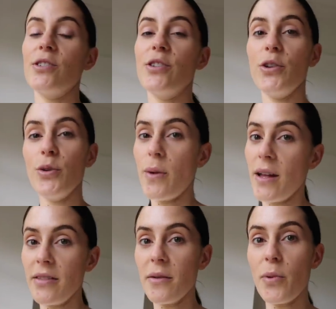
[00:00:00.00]
two
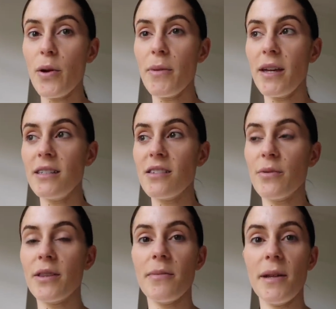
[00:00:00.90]
month appointment
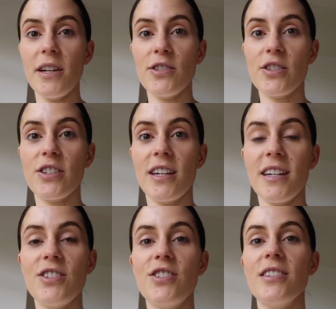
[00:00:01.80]
with the pediatrician
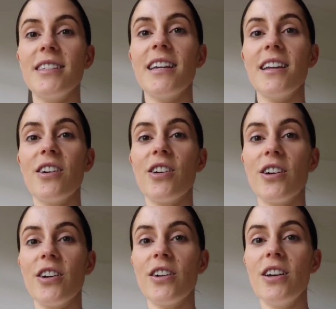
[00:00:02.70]
and she's getting
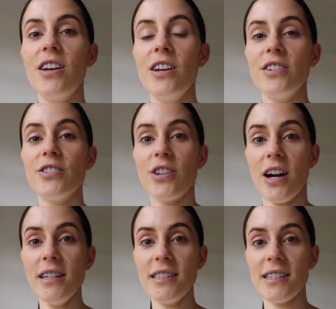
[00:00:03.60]
her
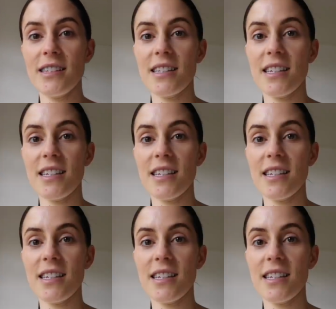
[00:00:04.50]
shots.